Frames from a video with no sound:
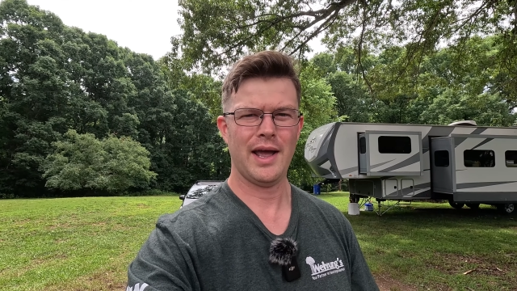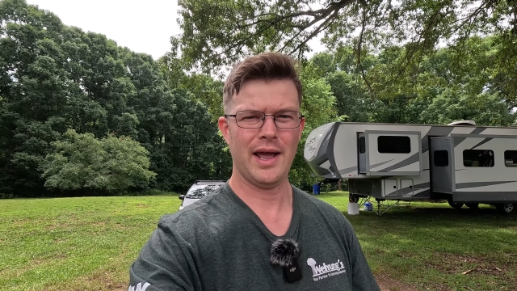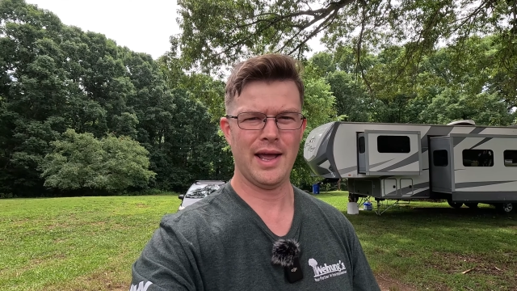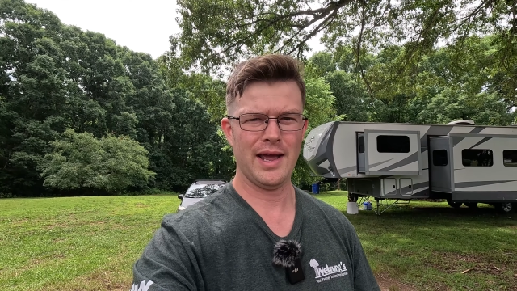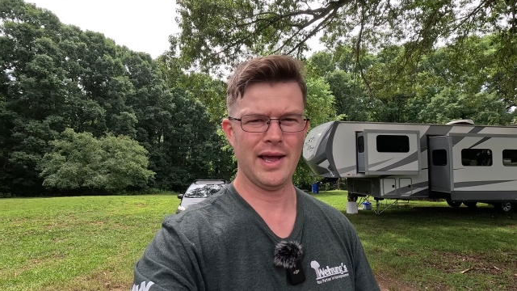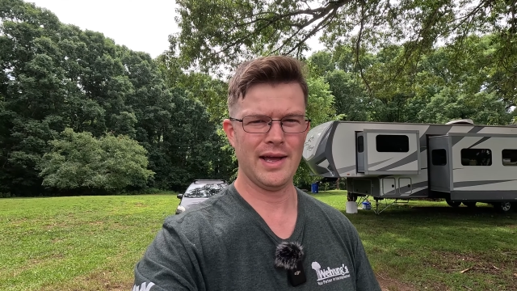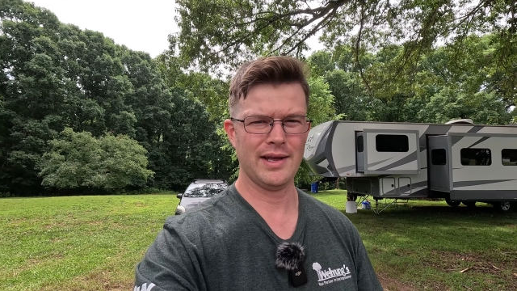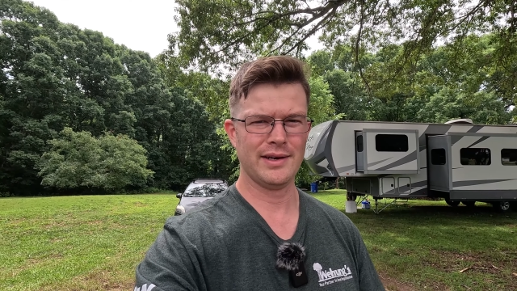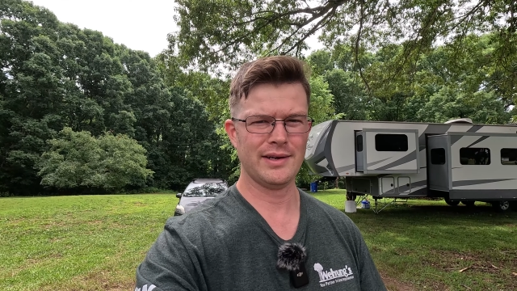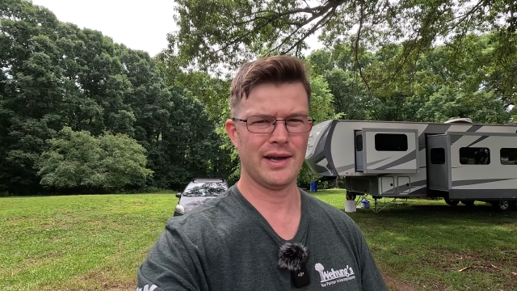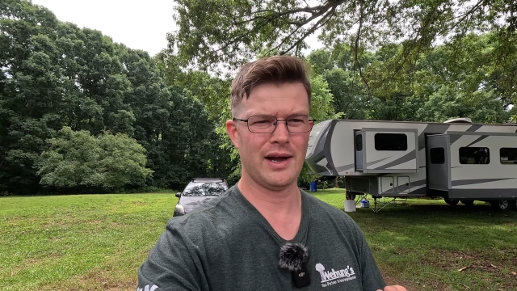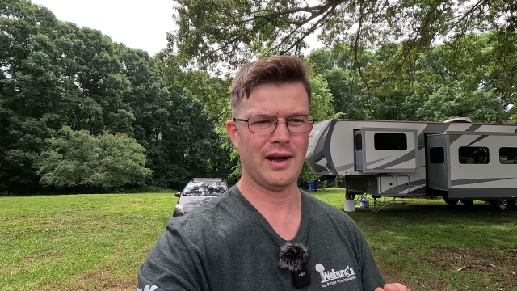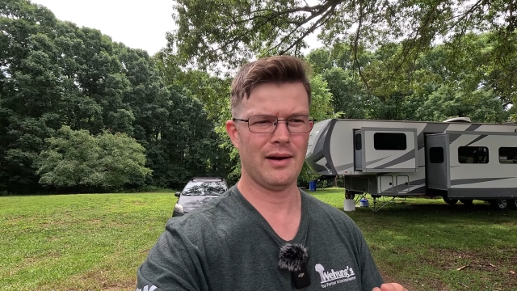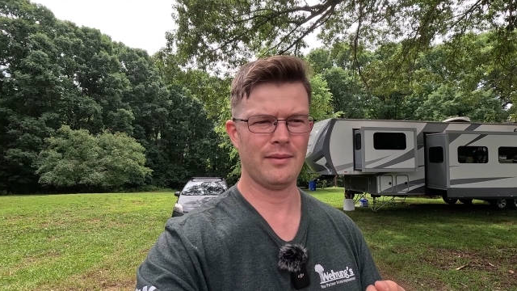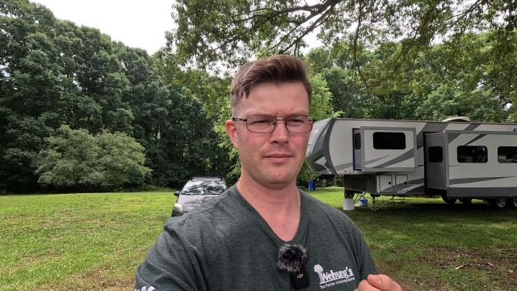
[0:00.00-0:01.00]
and
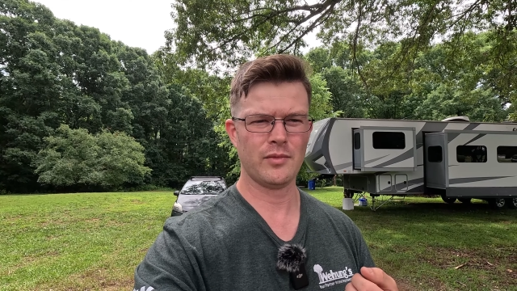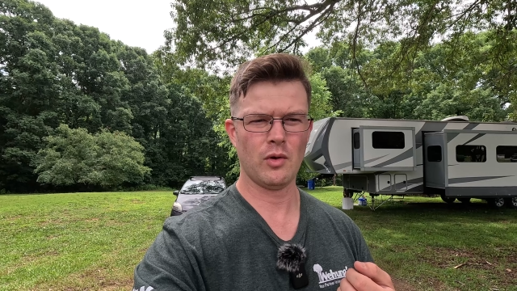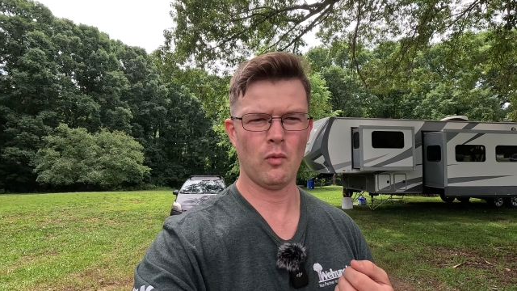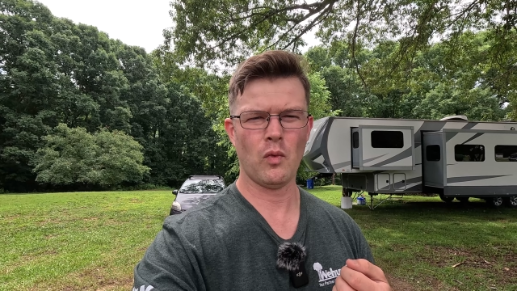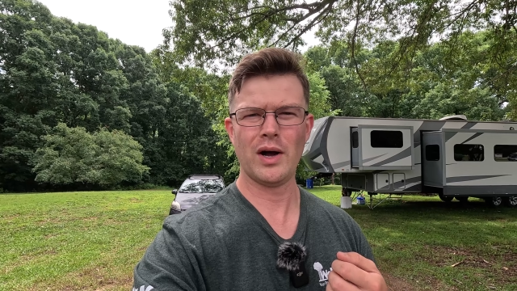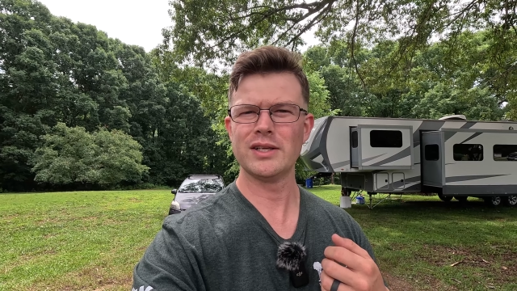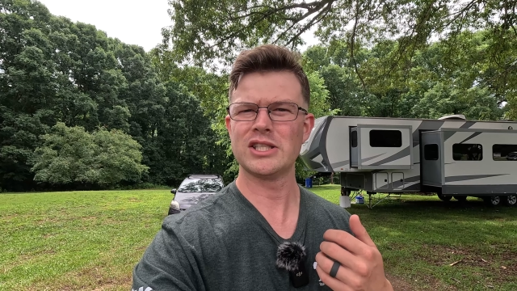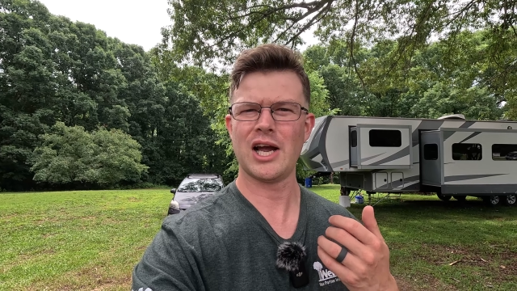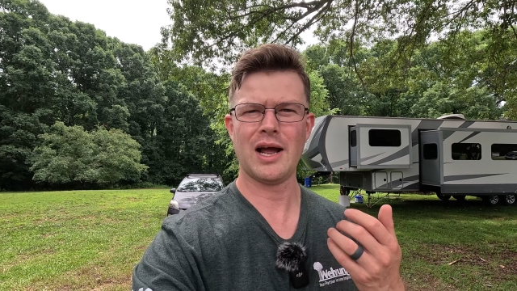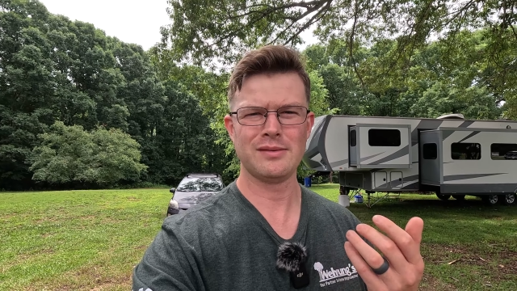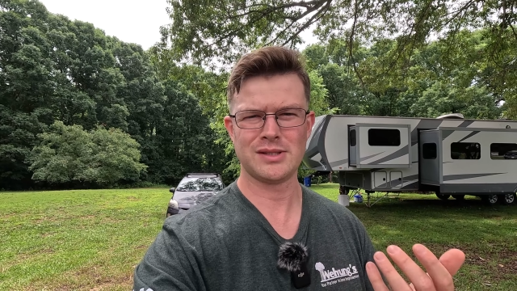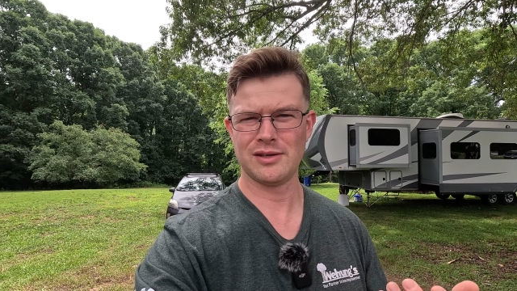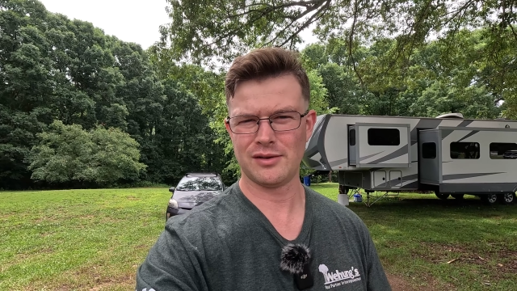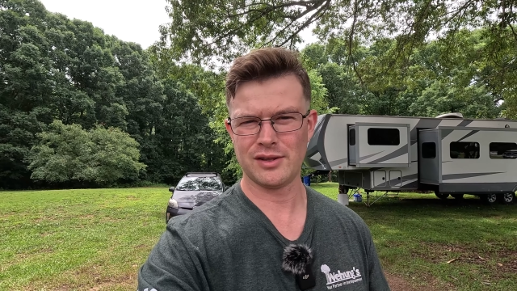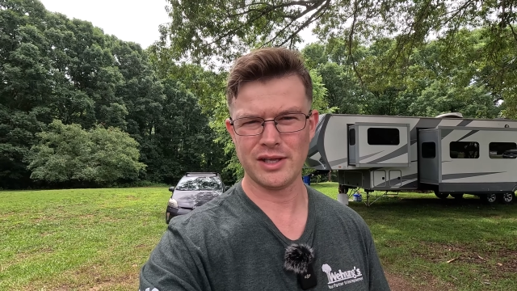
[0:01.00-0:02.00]
what
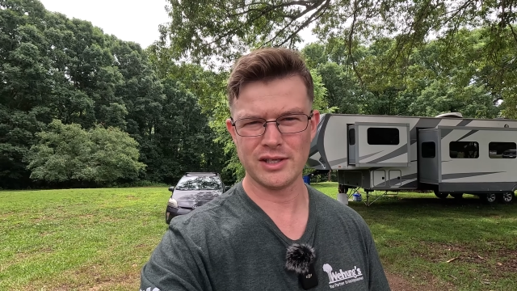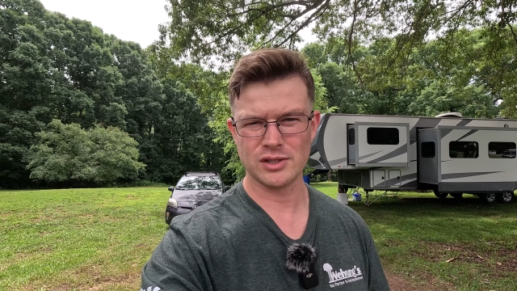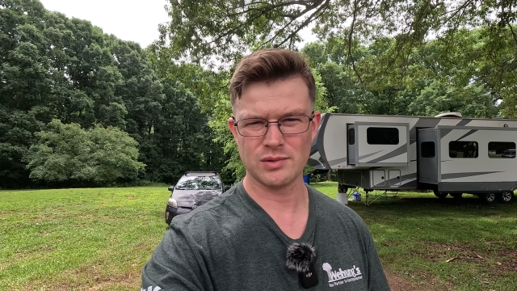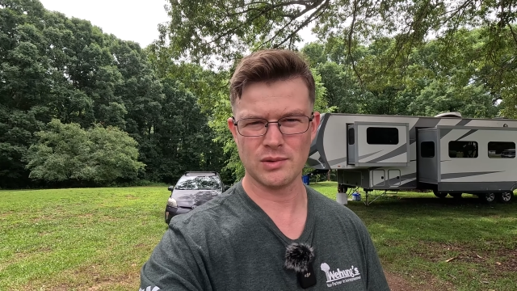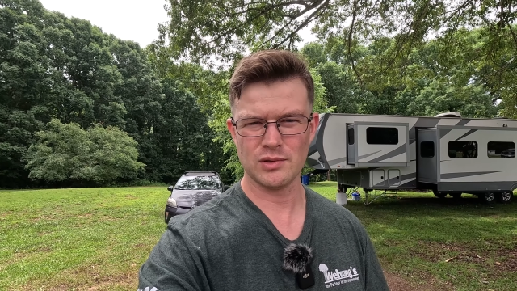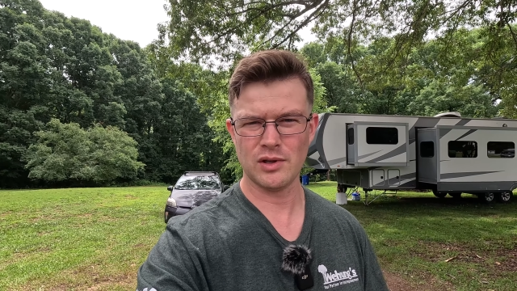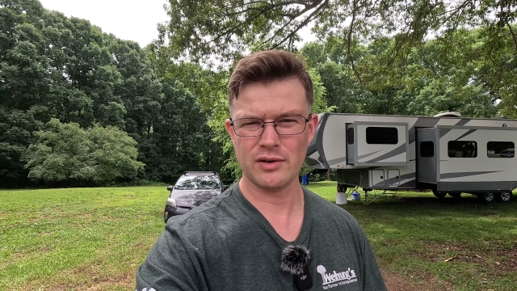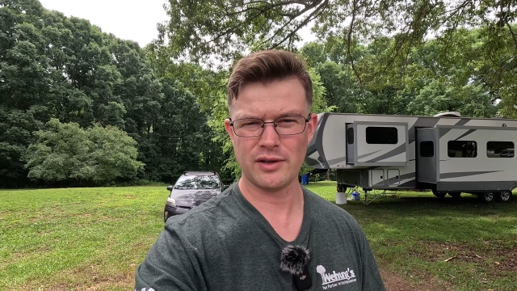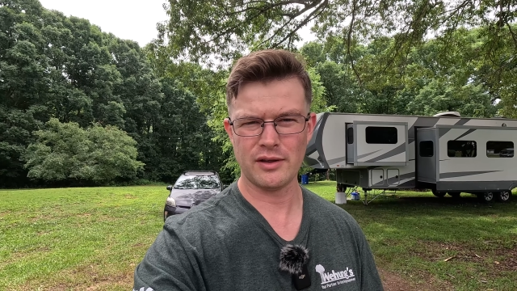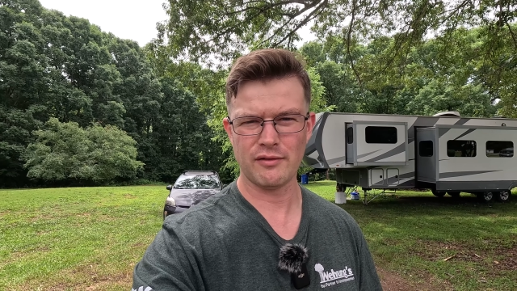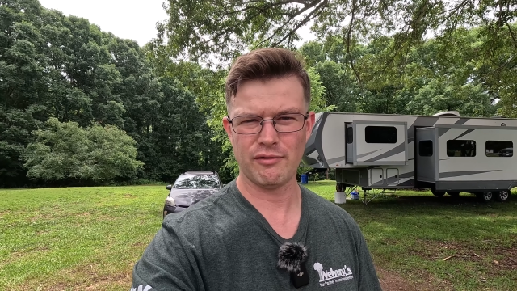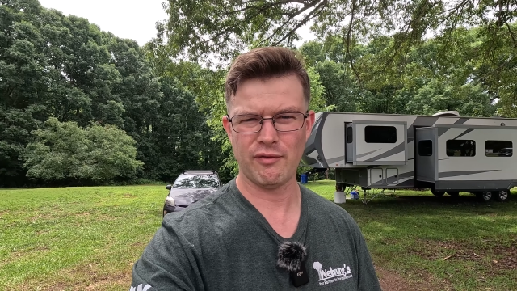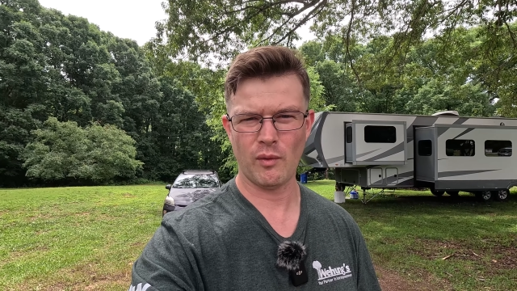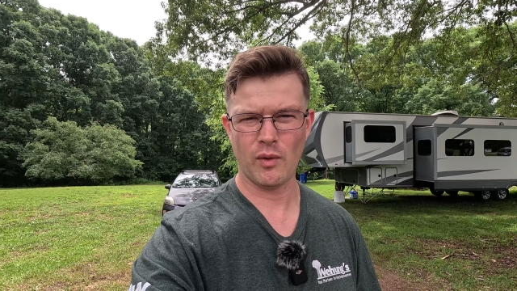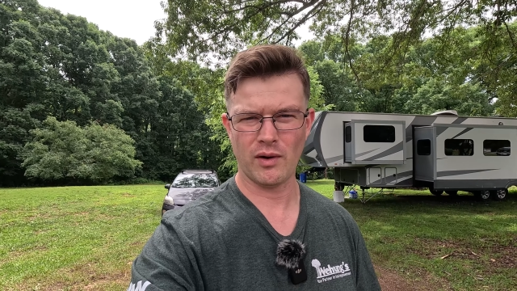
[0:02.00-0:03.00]
types of things we're
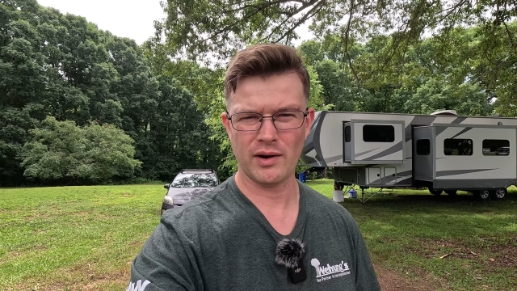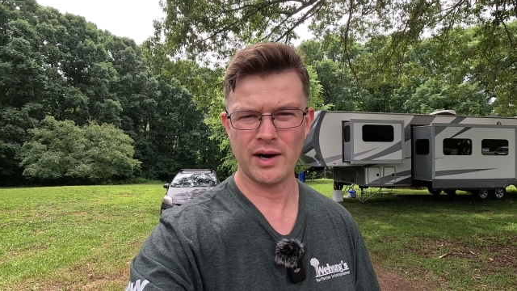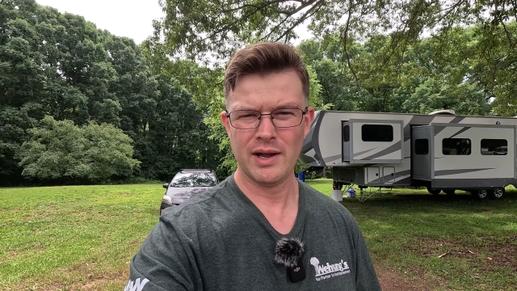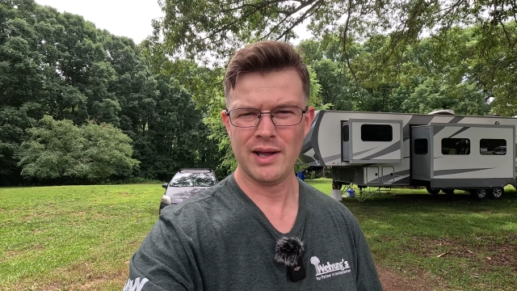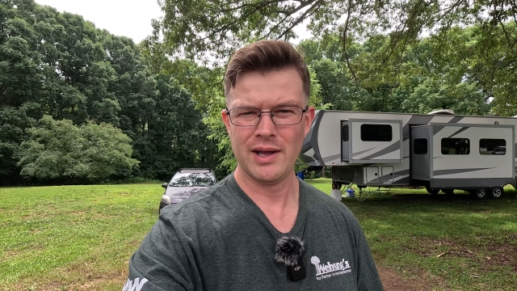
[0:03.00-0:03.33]
looking for